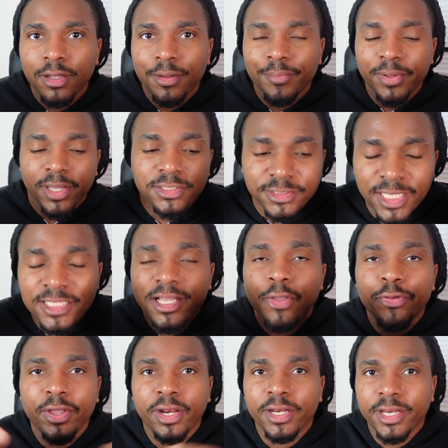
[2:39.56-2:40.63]
because that's how
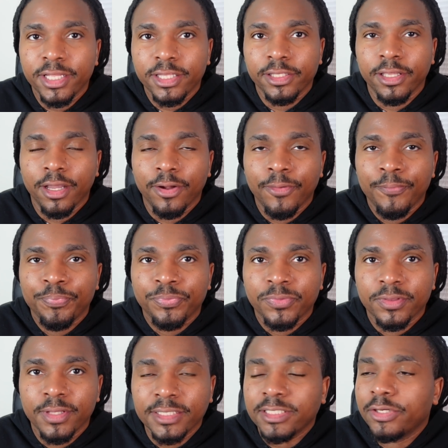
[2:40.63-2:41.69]
you get addicted, y'all.
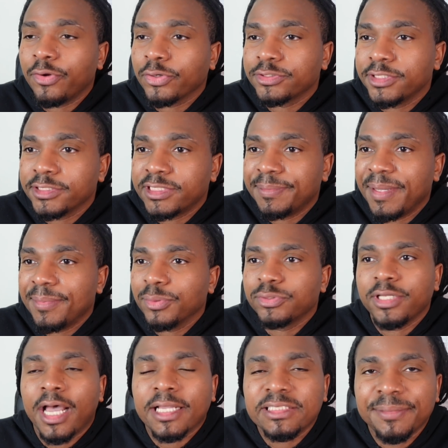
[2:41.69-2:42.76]
That's how narcissistic people,
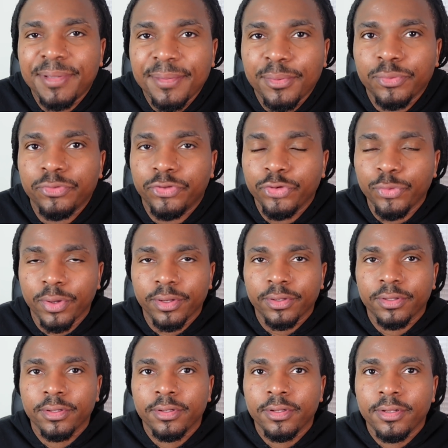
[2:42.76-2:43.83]
toxic people do it
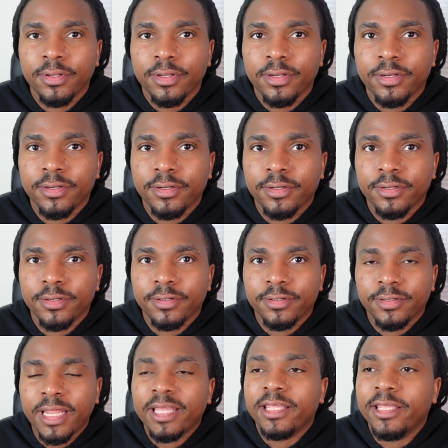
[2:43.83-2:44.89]

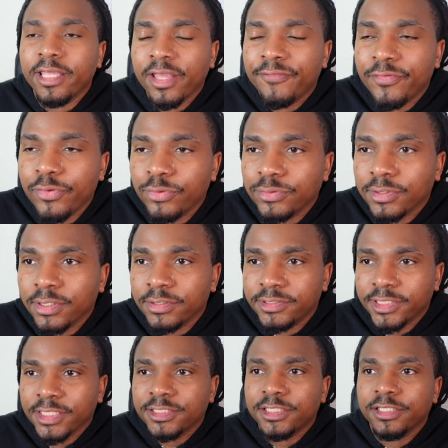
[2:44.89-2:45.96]
they give you uh,
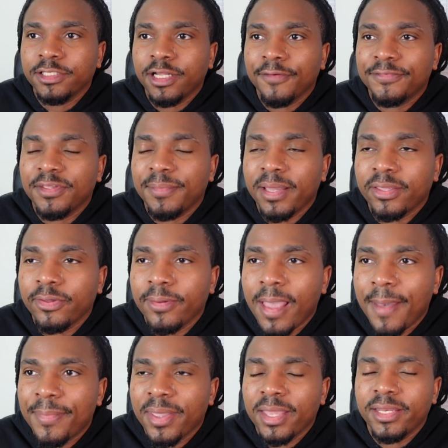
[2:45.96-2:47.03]
just enough to make you
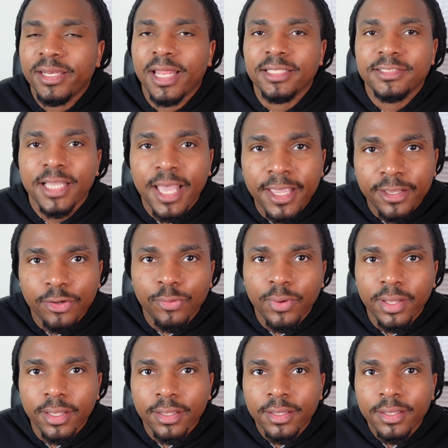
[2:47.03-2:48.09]
happy and then they take it
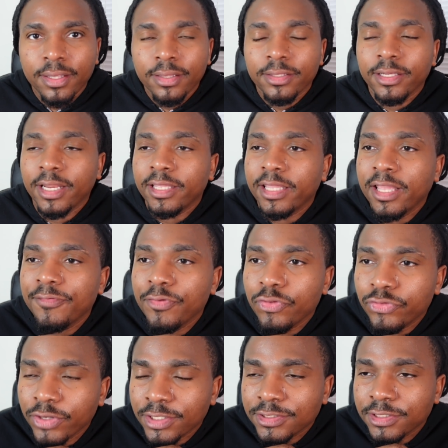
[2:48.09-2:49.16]
away. Then they give you
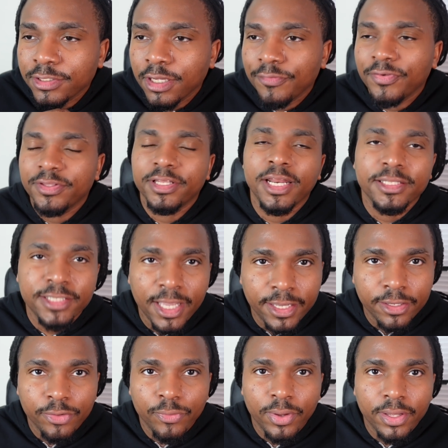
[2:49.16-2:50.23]
just enough and then they
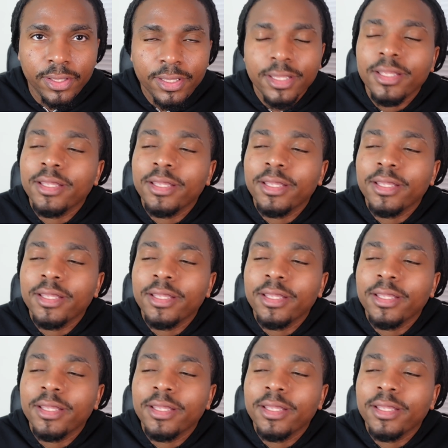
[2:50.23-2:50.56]
take it away.